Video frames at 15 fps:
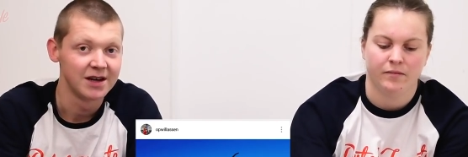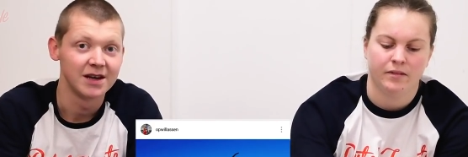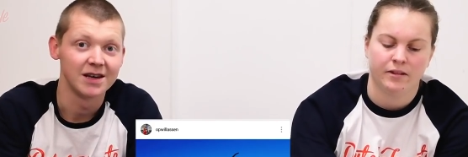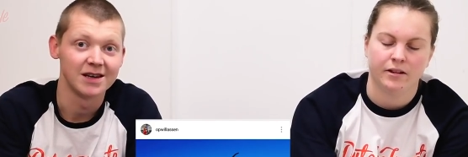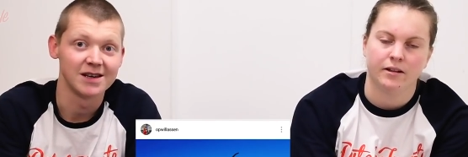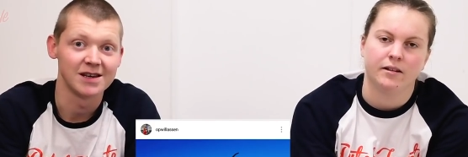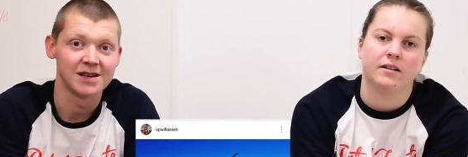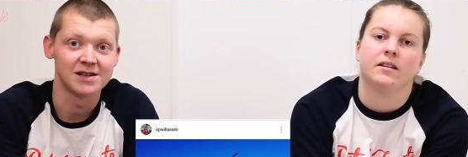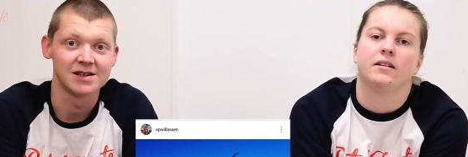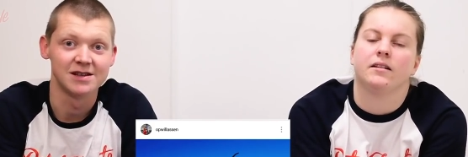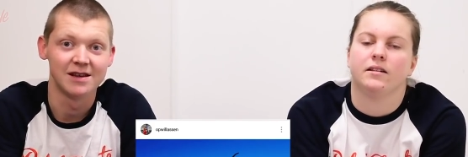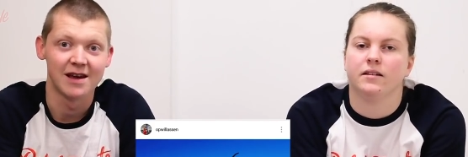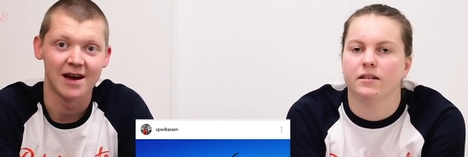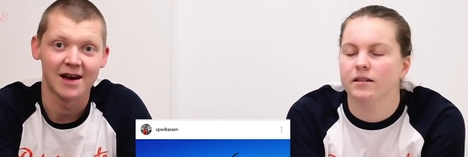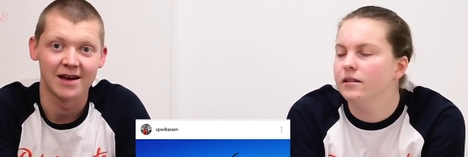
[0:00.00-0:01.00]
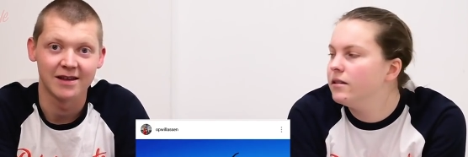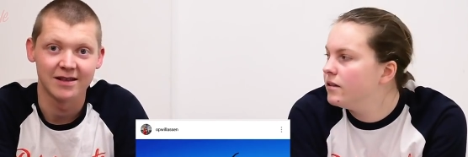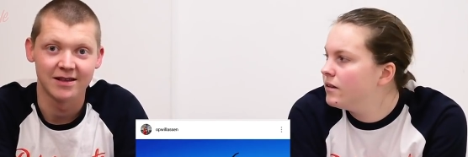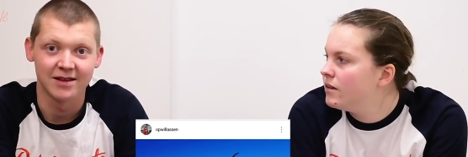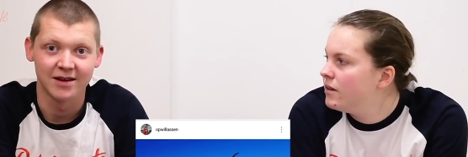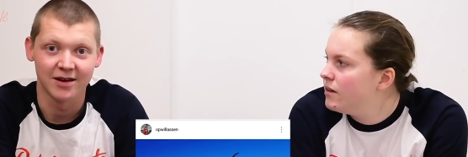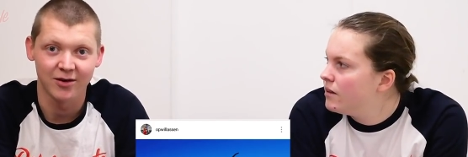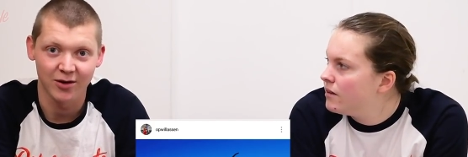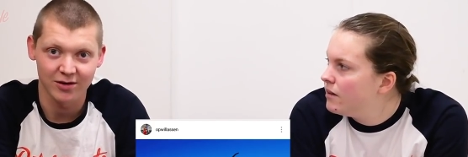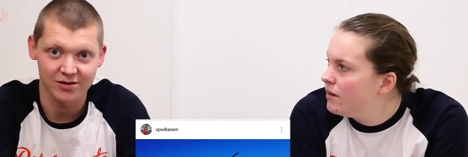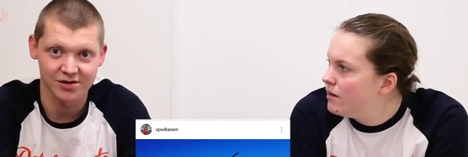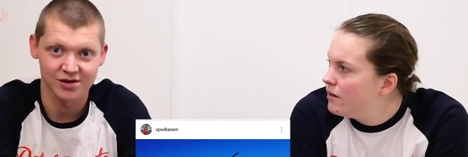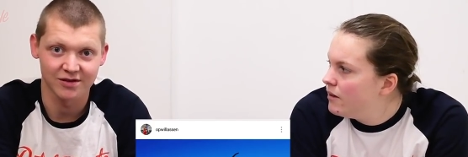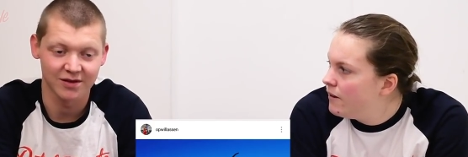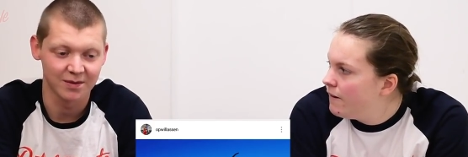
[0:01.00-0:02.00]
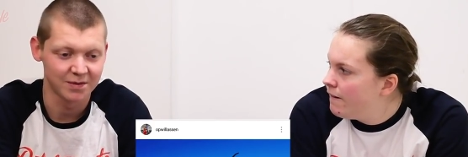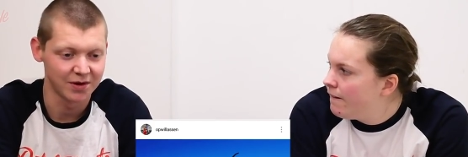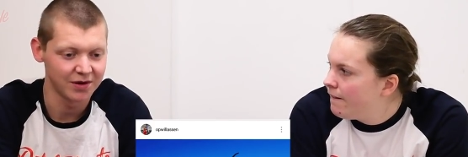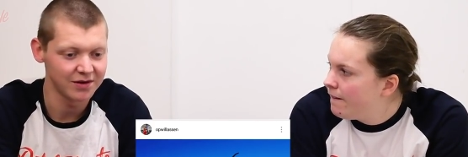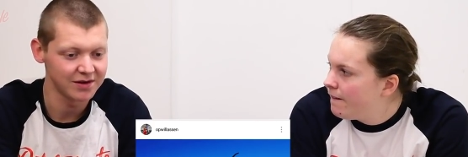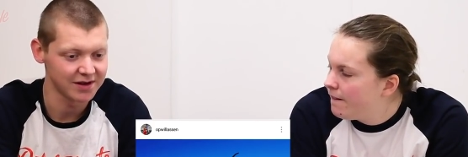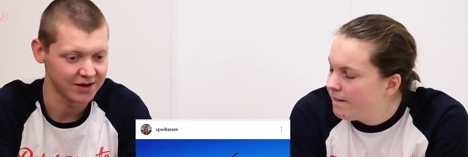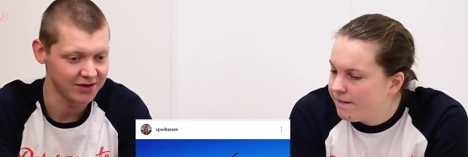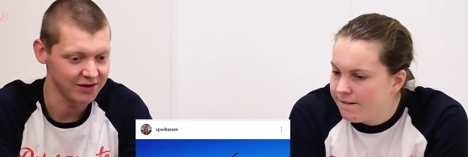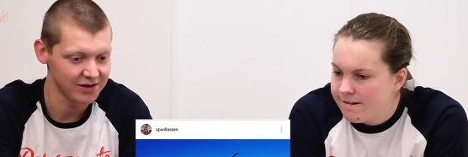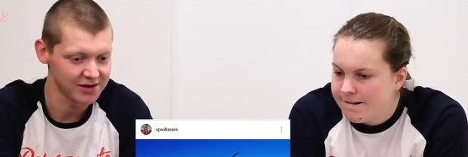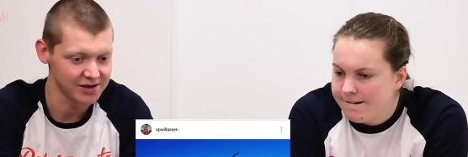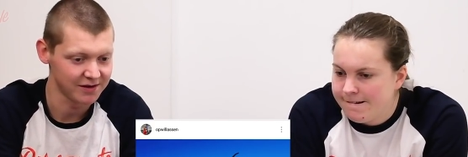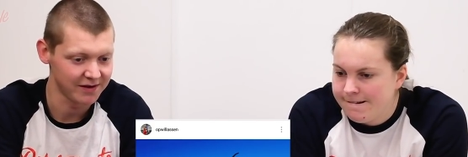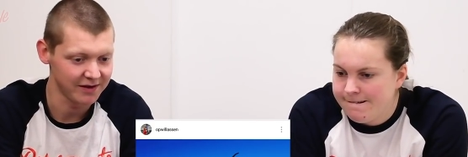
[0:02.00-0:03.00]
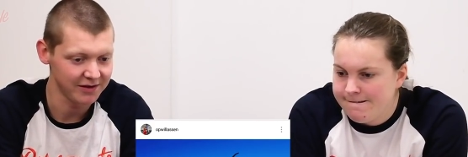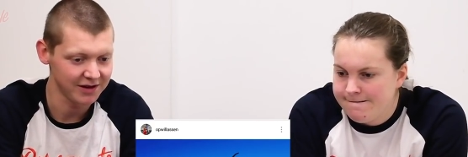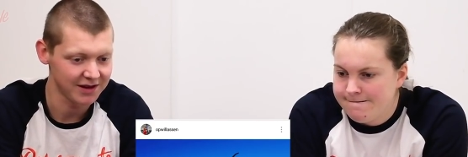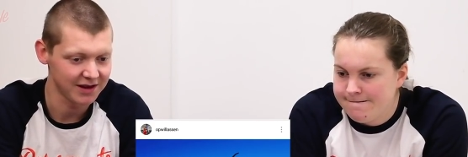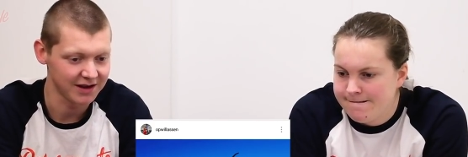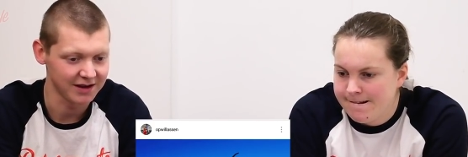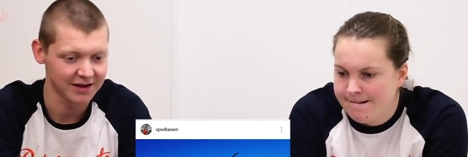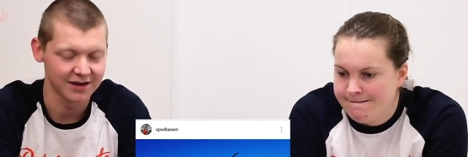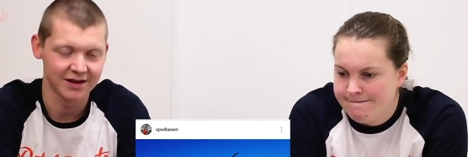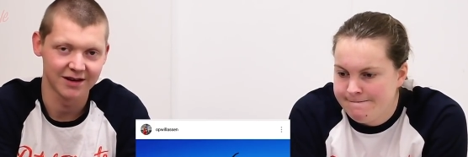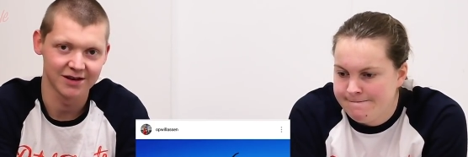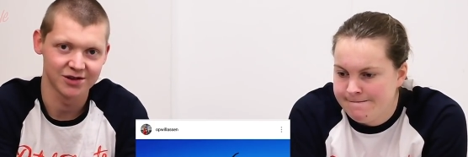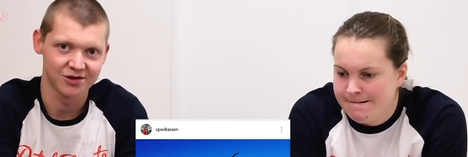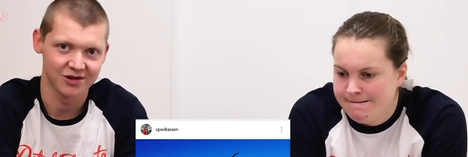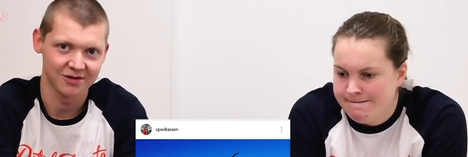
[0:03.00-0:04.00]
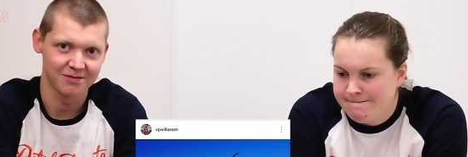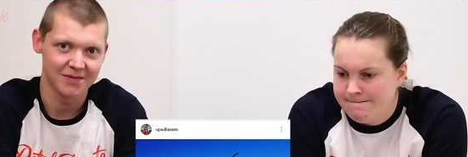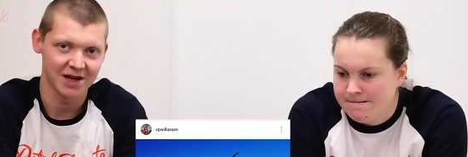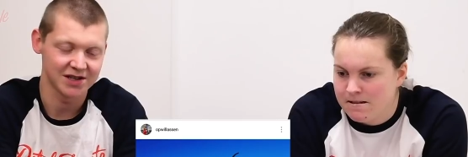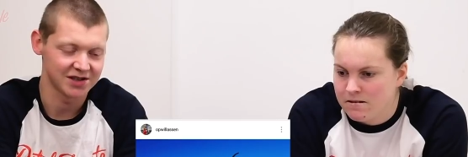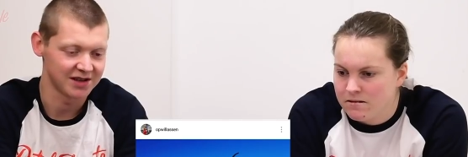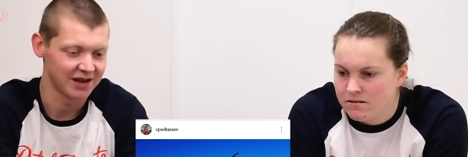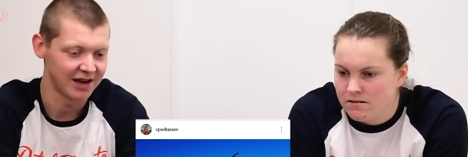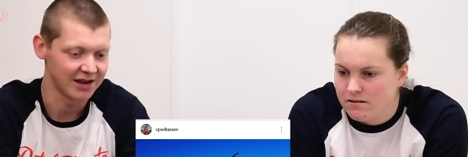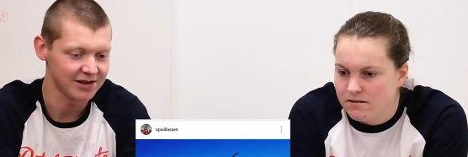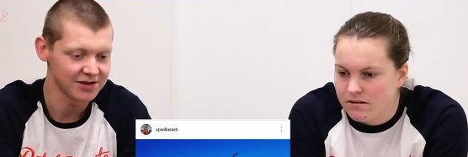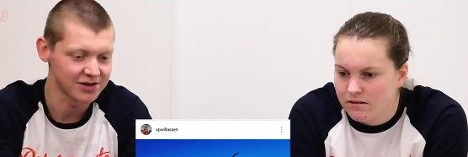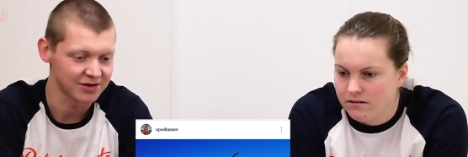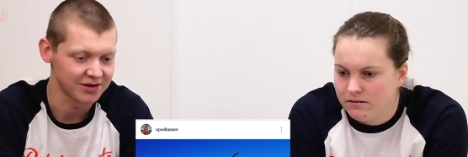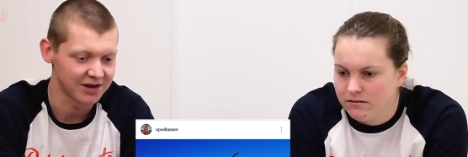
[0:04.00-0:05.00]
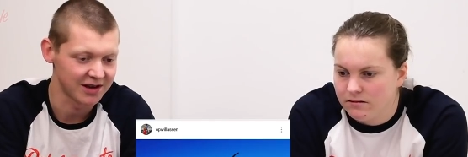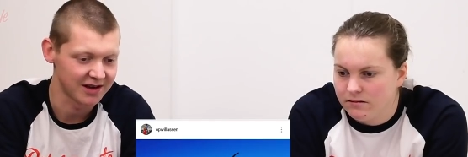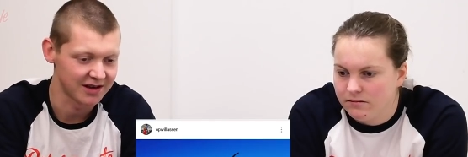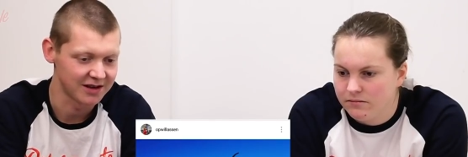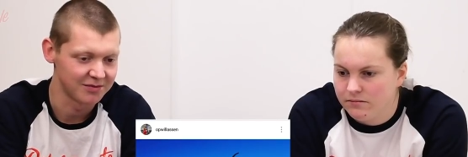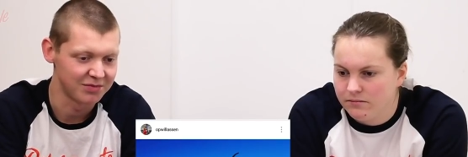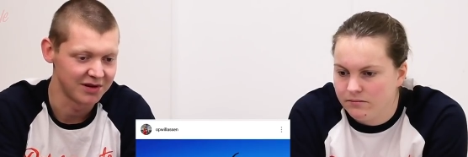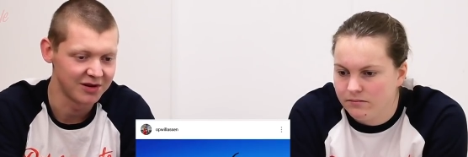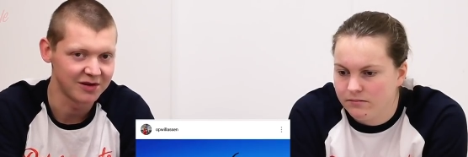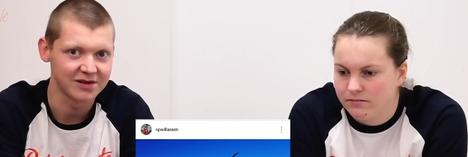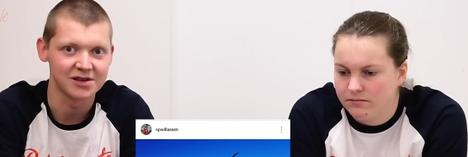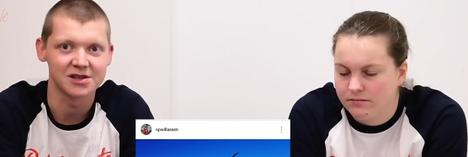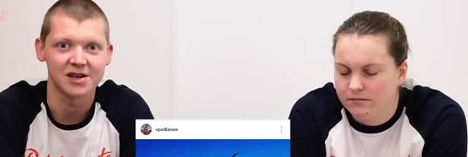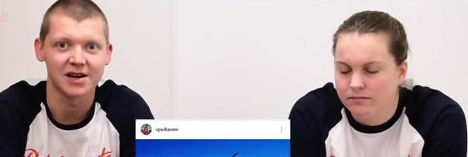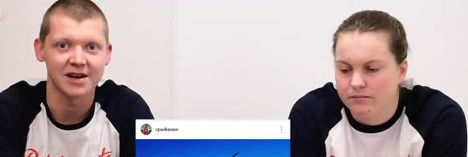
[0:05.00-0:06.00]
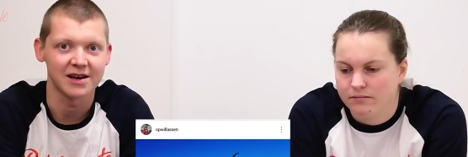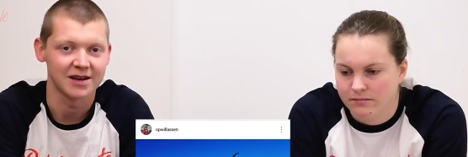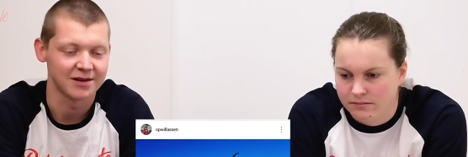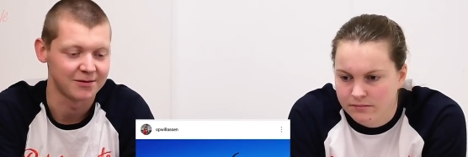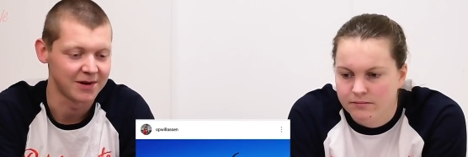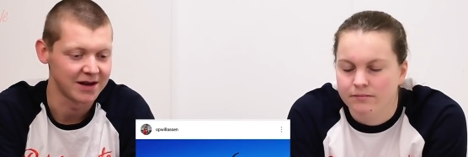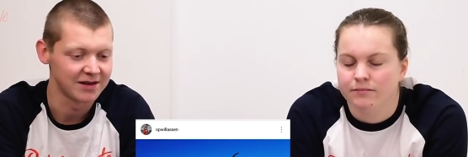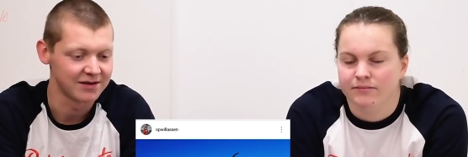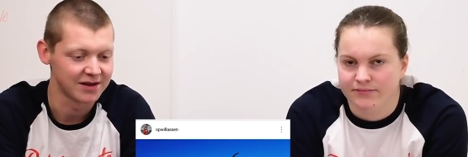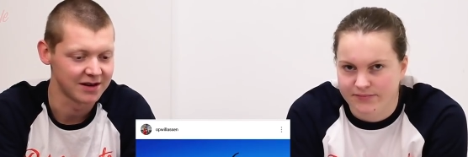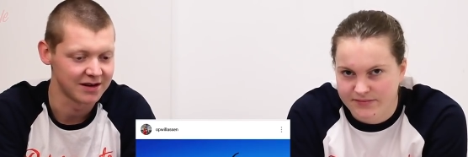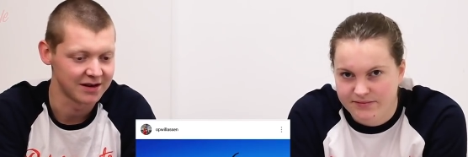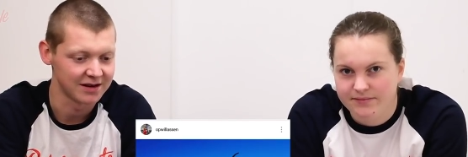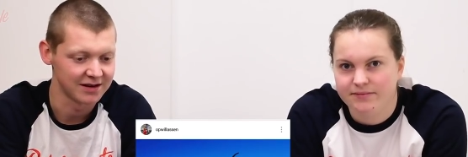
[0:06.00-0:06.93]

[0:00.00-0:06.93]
Speaker 1: is that the colors of the bow and the colors of everything uh, sort of match together. So the, the blue of the sky and the white of the,